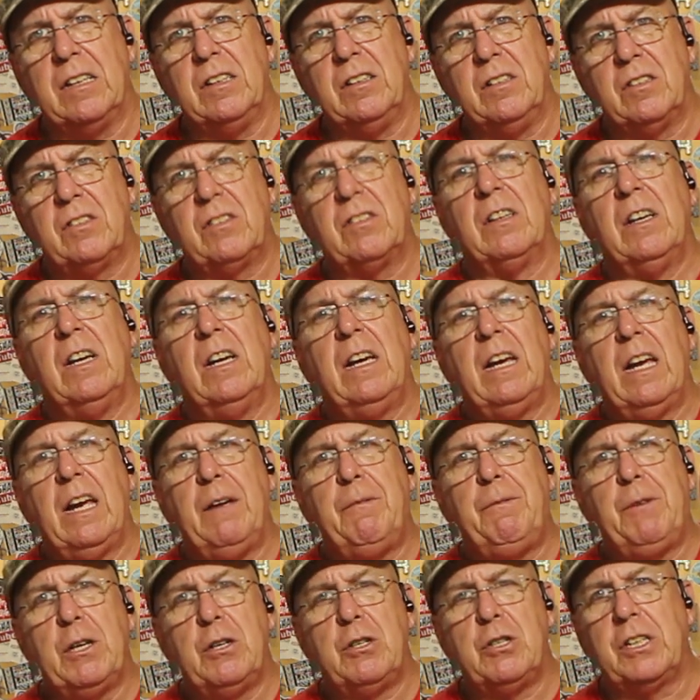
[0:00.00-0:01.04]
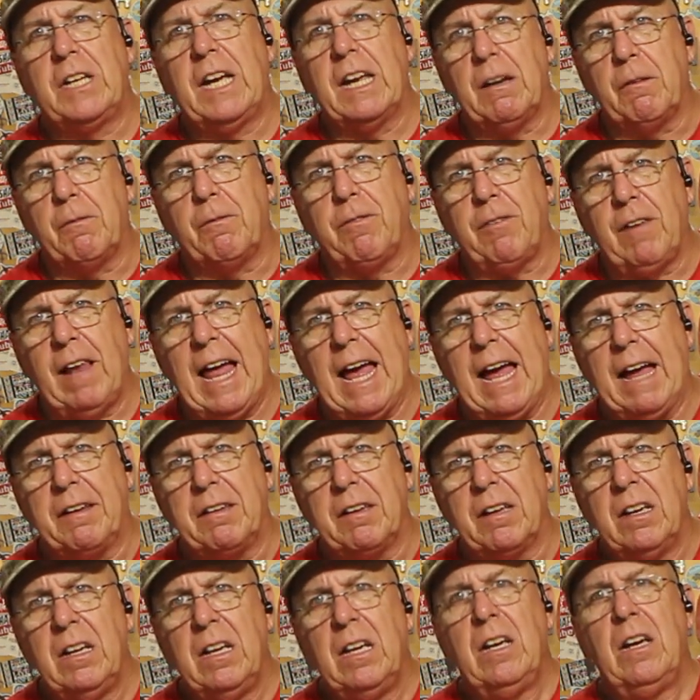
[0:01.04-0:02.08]
is if you should get a
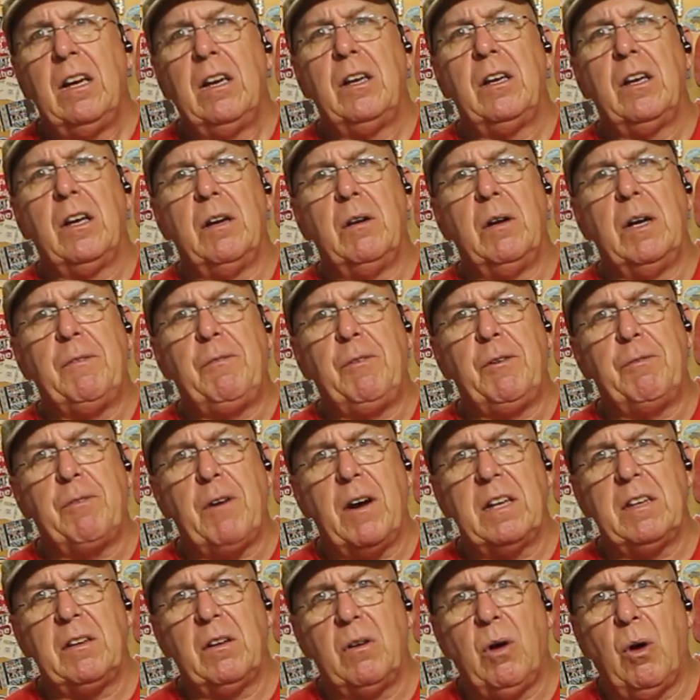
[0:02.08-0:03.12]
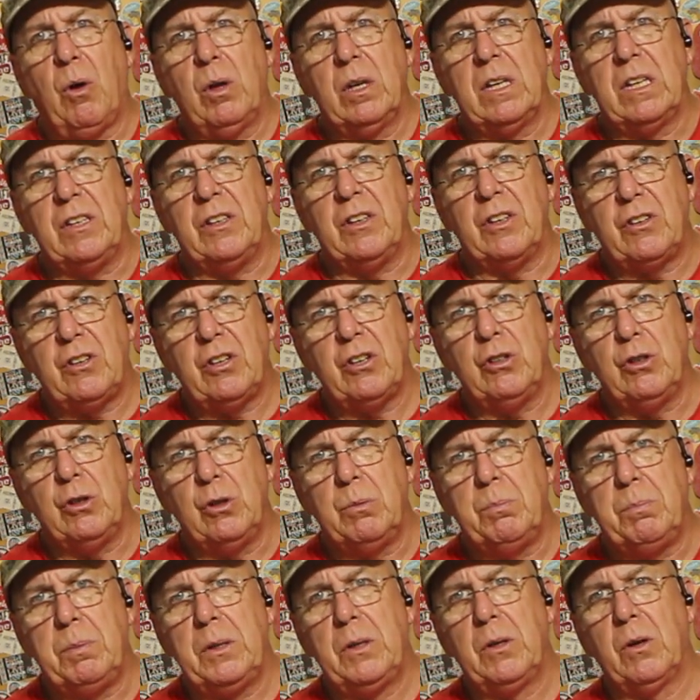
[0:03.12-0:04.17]
flat, if you find the hole in the
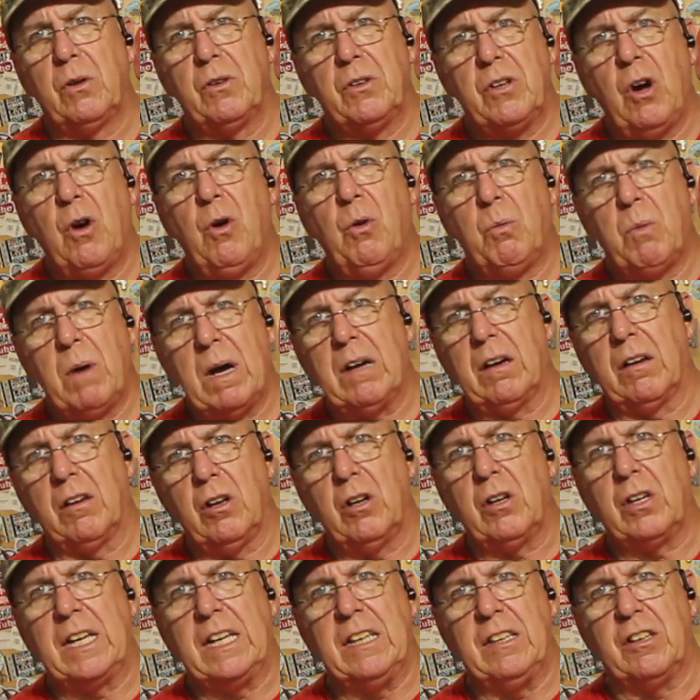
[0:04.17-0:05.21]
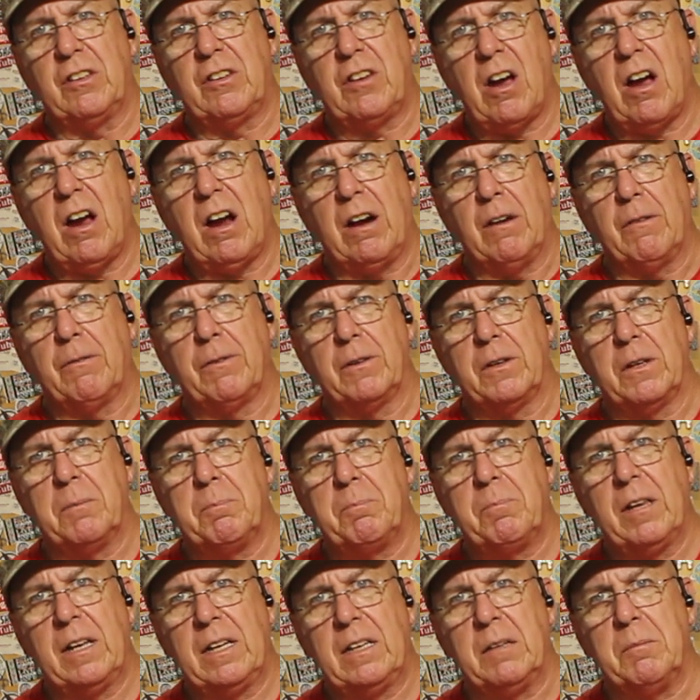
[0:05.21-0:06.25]
tube, you'll know where to look in the tire for the
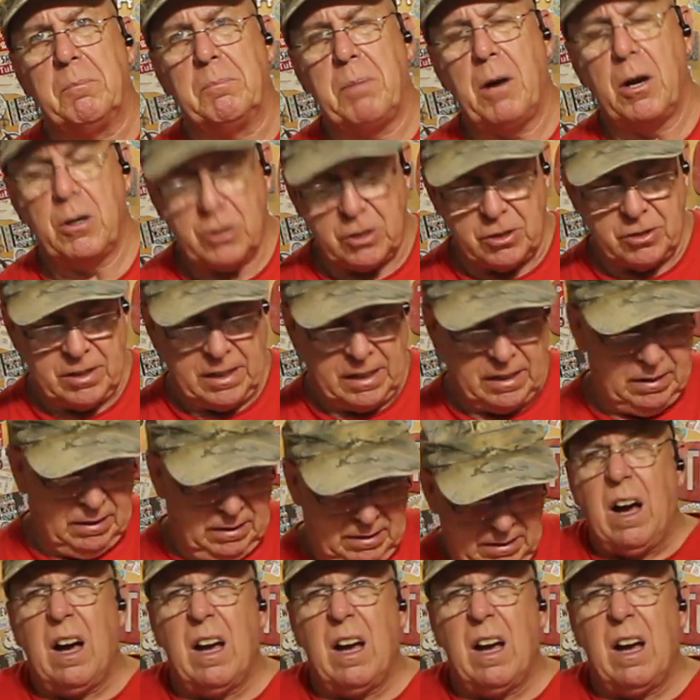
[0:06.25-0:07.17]
thing that punctured it.